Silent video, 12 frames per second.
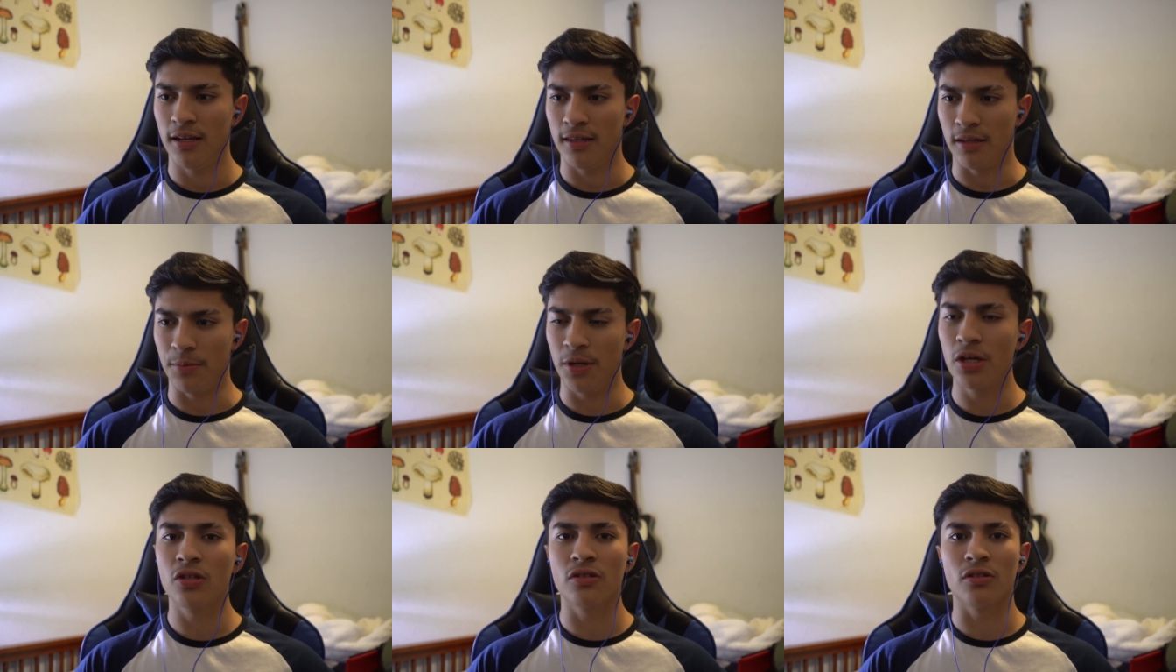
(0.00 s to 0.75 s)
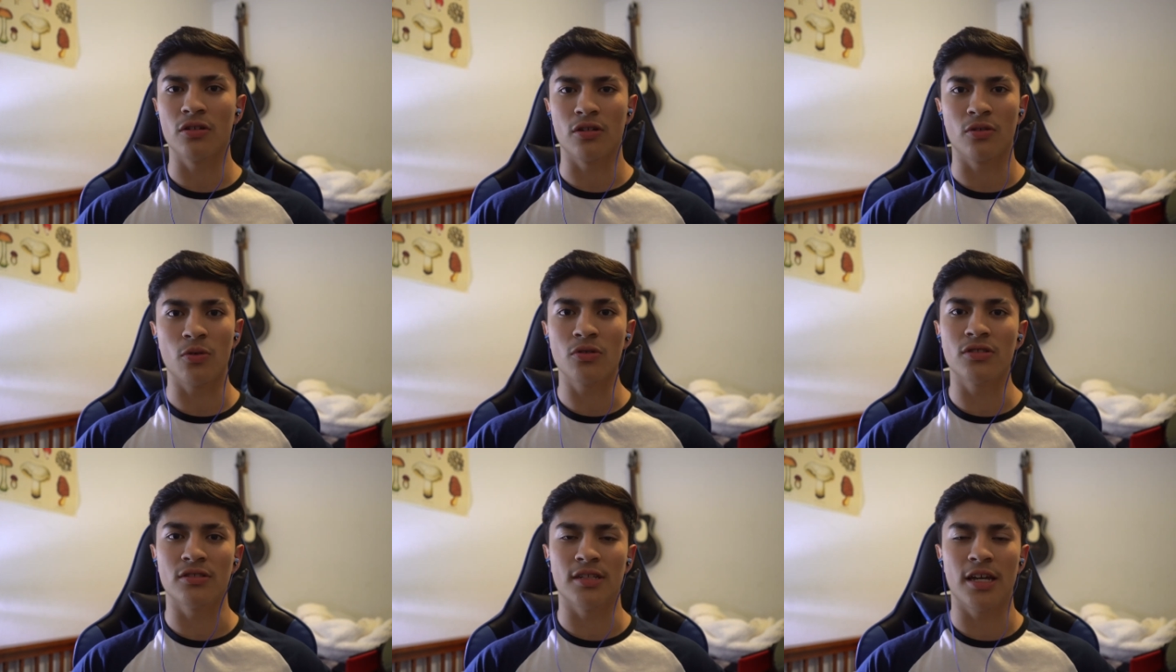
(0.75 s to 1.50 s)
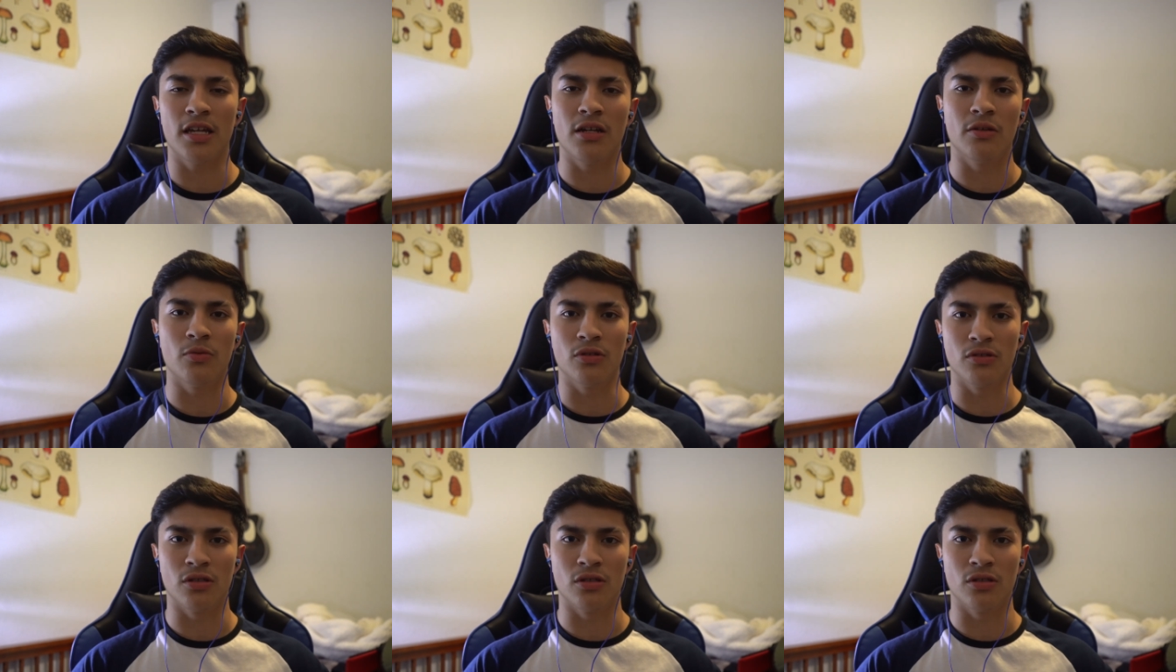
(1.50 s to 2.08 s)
they make a whole society run